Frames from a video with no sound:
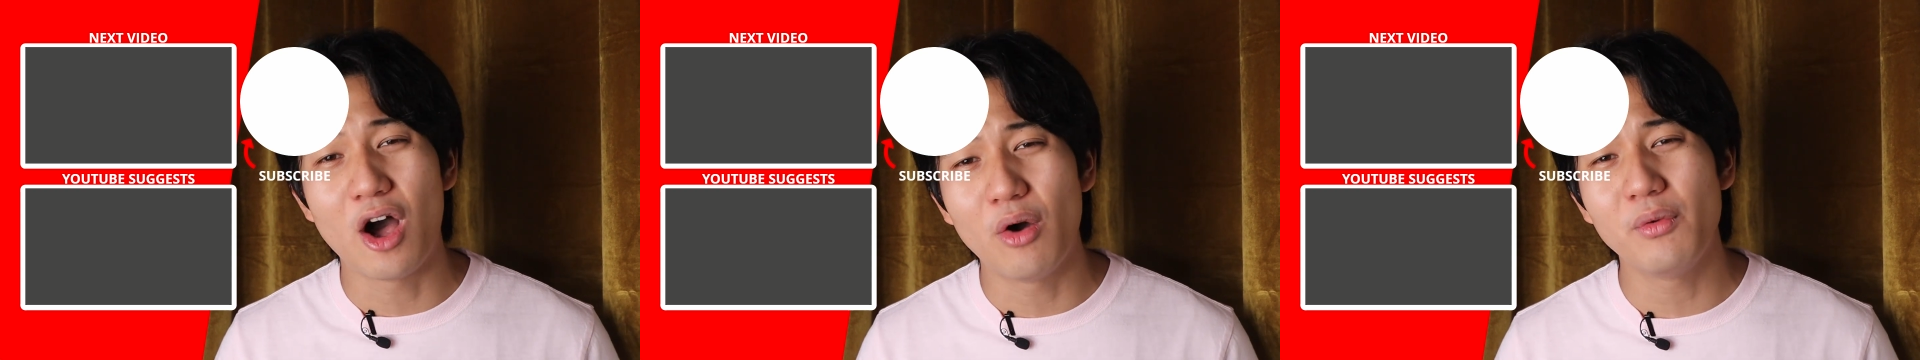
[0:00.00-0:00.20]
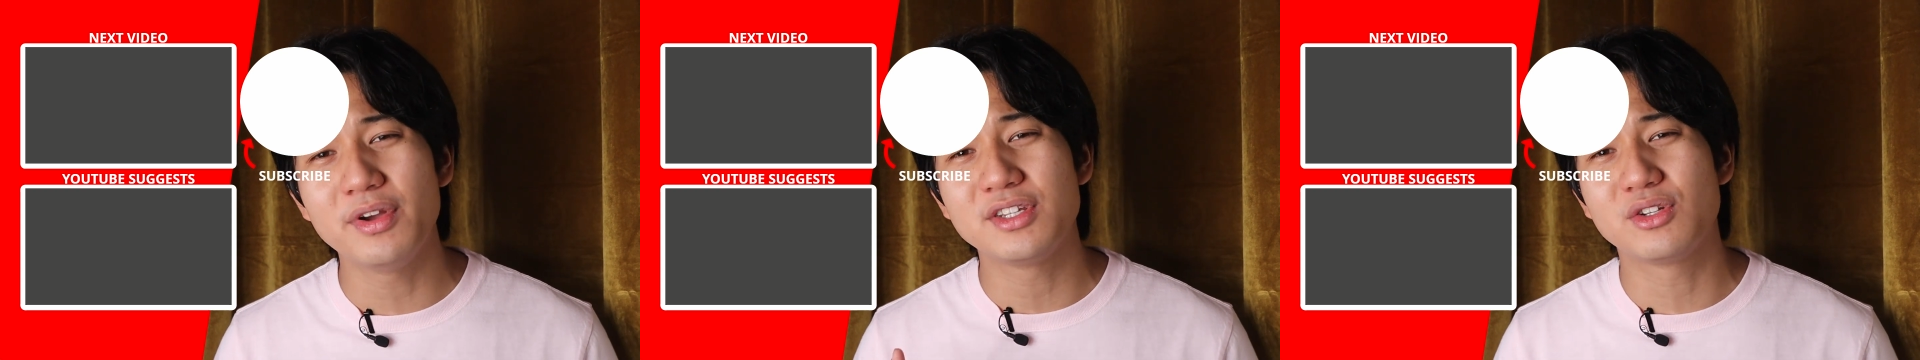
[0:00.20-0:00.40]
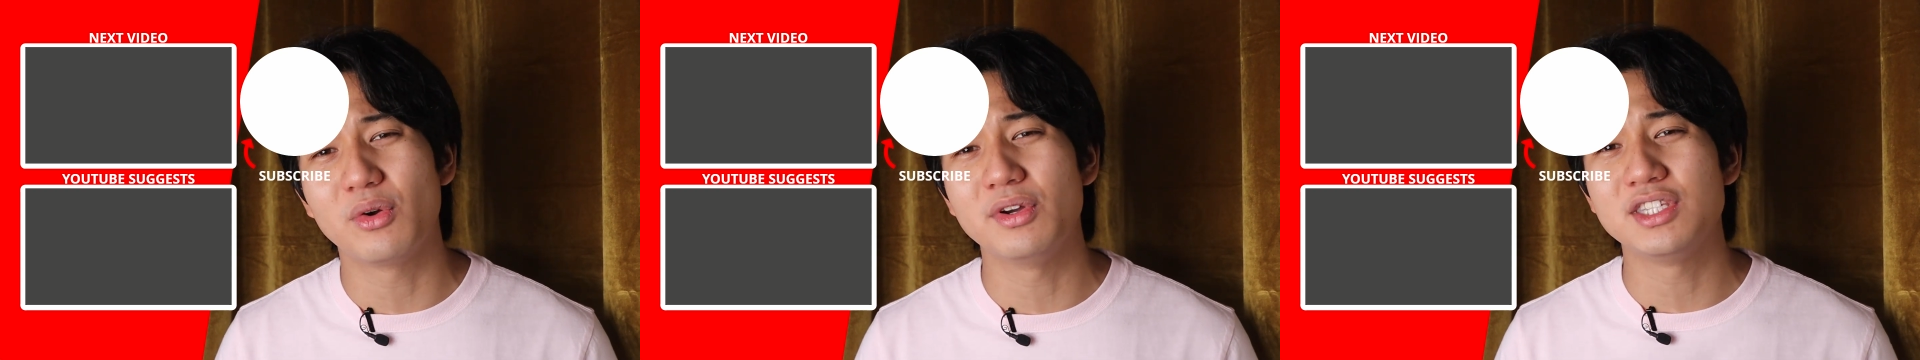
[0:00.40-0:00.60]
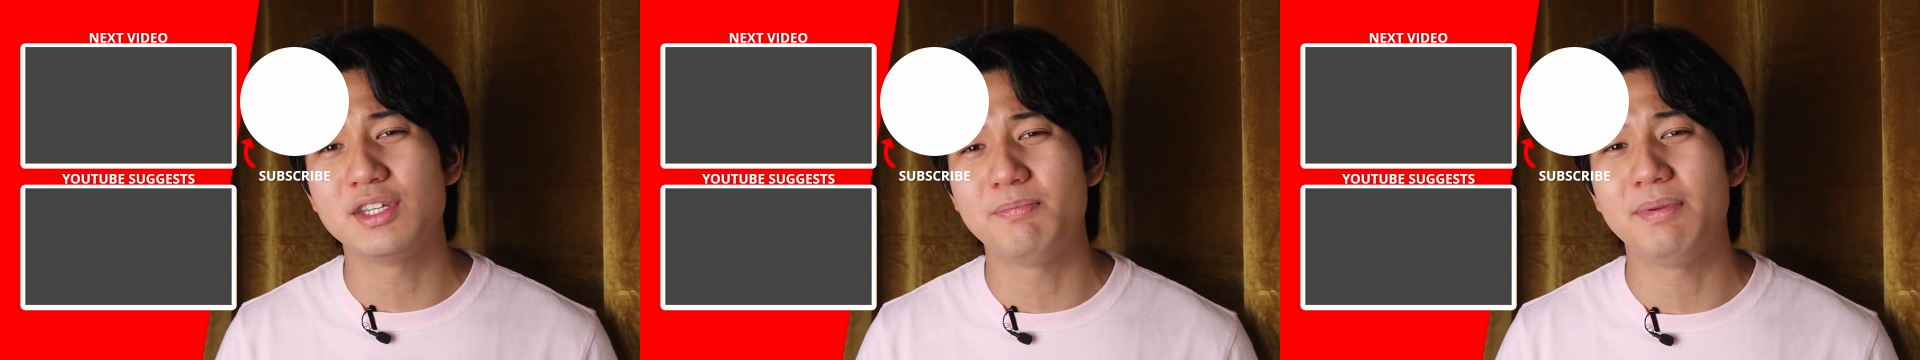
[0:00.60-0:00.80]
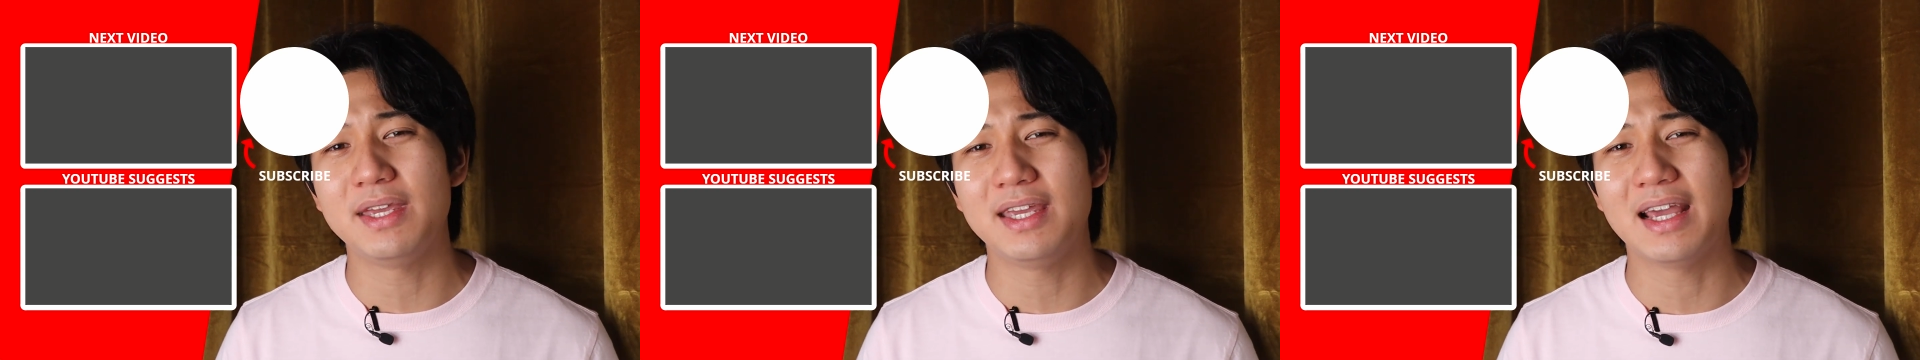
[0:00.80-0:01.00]
always going
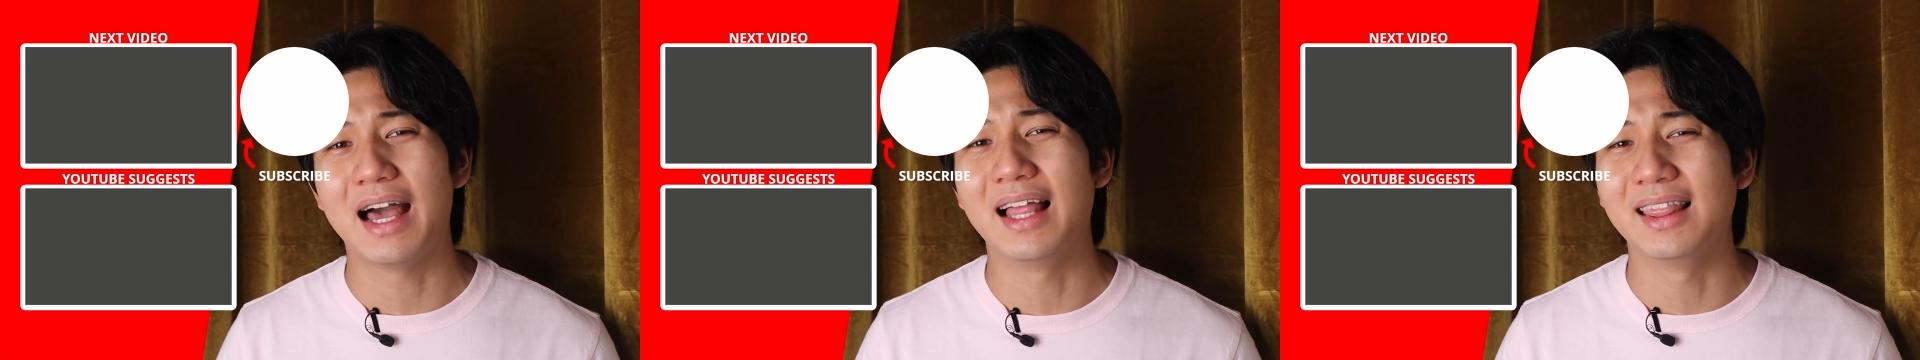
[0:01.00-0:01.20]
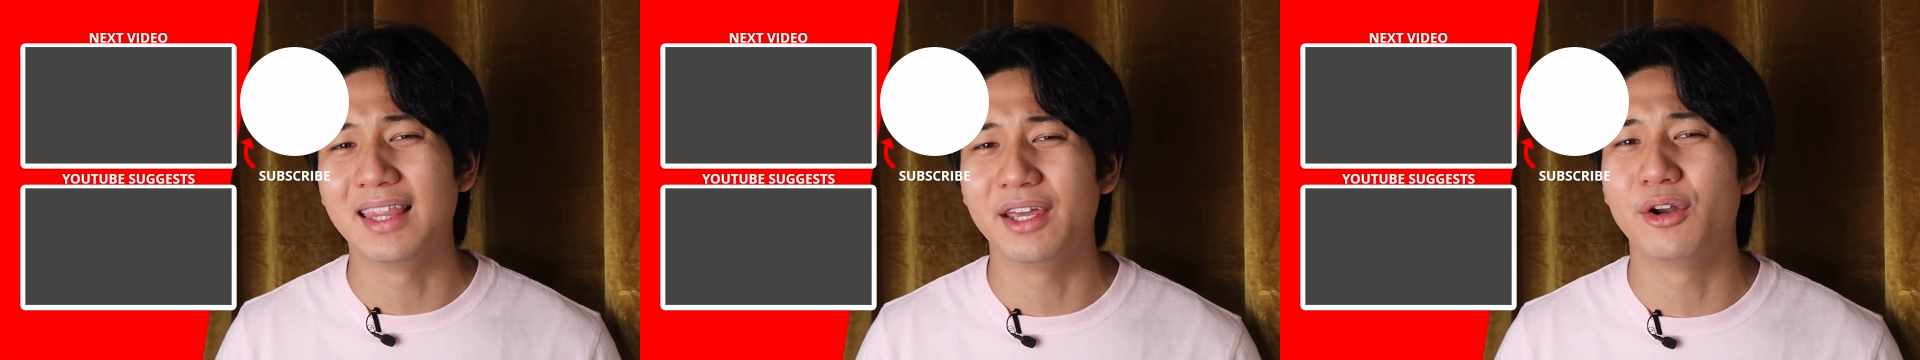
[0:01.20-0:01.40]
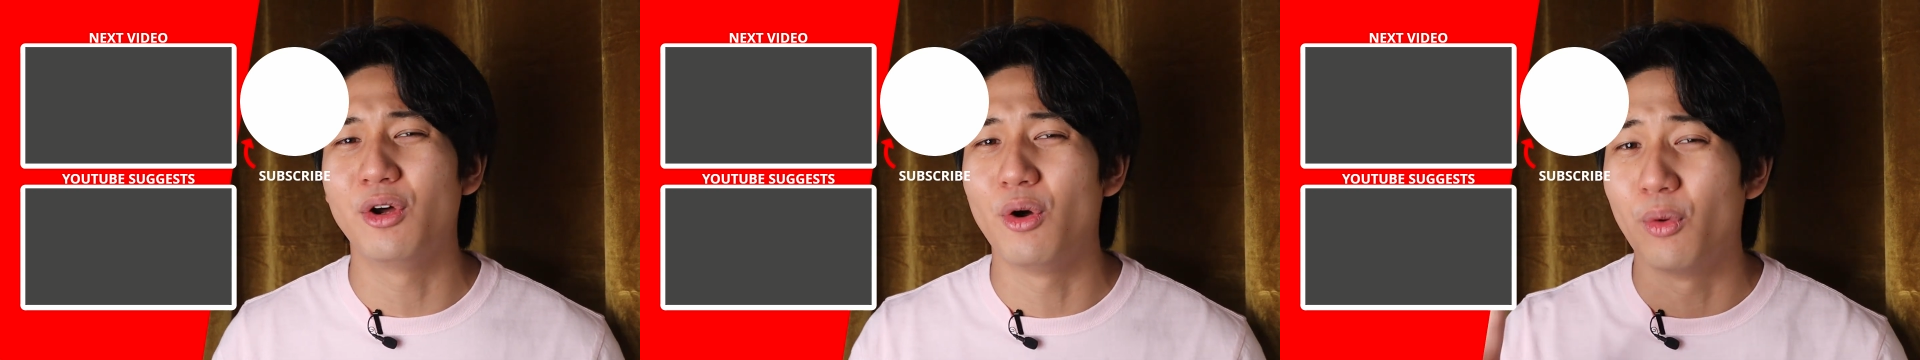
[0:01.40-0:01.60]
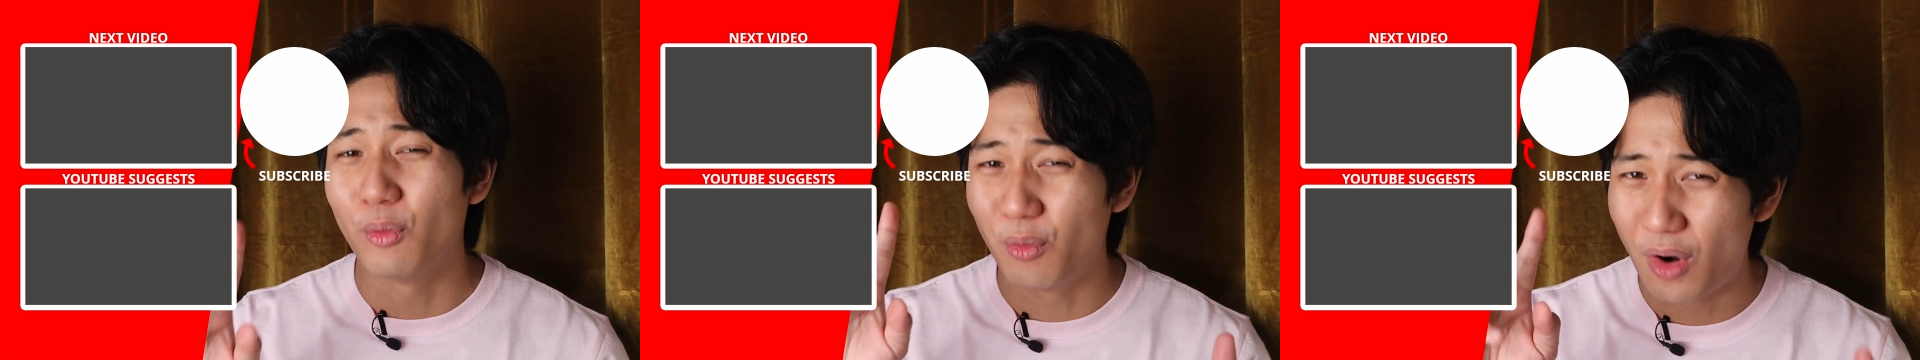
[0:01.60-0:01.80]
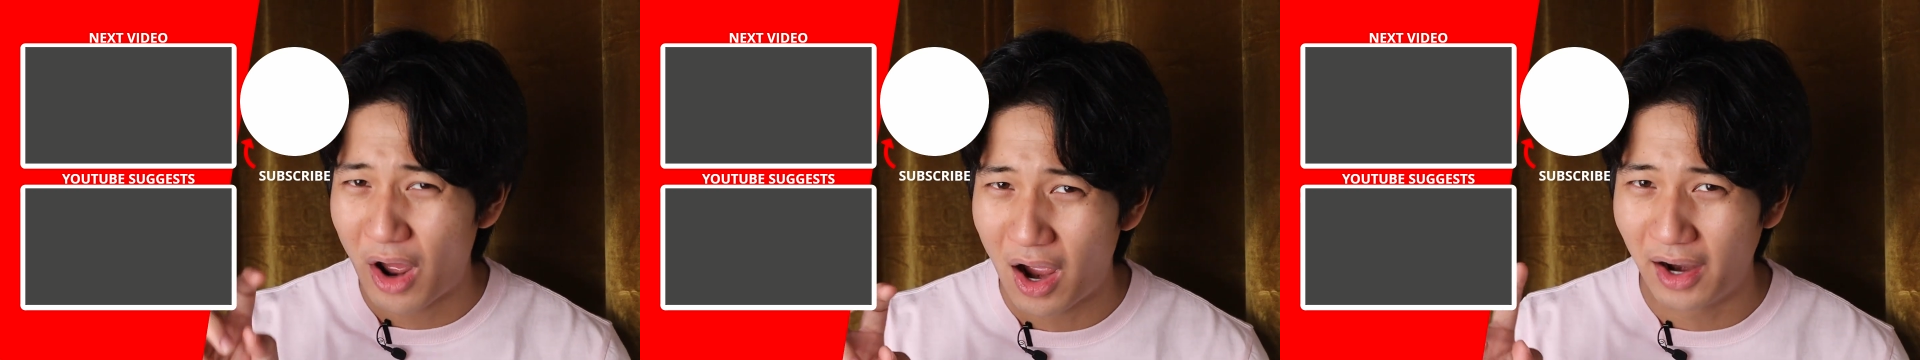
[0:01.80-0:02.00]
to be a little
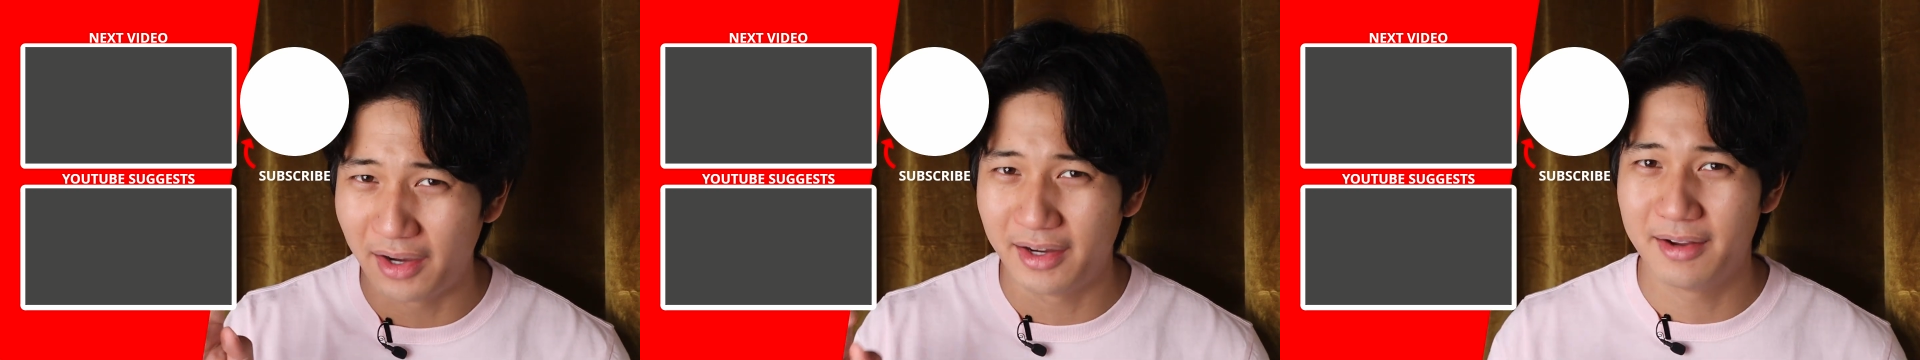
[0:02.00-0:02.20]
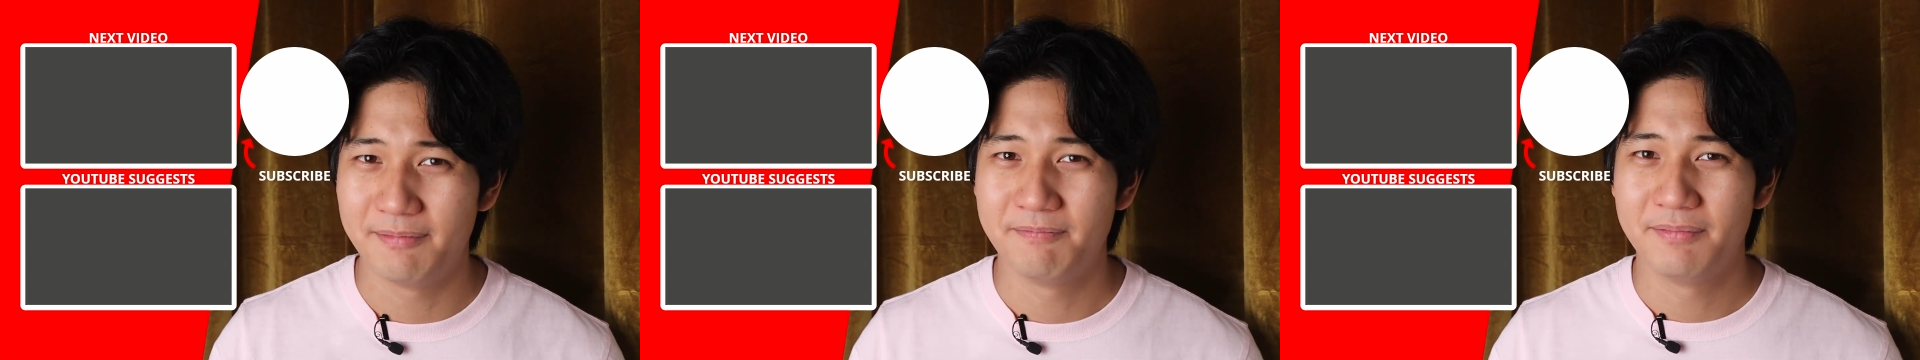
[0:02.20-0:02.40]
wrong.